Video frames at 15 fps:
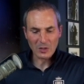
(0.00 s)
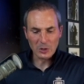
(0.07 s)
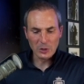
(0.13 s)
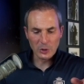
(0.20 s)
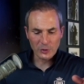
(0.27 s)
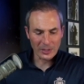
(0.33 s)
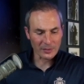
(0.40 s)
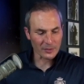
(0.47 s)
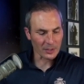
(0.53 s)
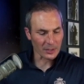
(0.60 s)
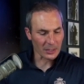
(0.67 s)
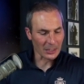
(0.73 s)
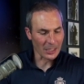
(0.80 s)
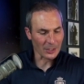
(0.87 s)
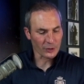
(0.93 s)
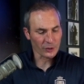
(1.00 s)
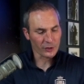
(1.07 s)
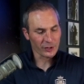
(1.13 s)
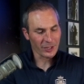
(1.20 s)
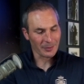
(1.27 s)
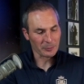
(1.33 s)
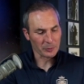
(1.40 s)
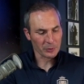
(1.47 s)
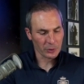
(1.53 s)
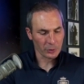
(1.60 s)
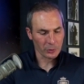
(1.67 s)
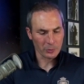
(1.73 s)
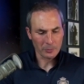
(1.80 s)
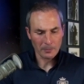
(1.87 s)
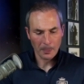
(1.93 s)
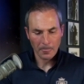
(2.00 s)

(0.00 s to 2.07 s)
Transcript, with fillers: You see this in Colossians chapter two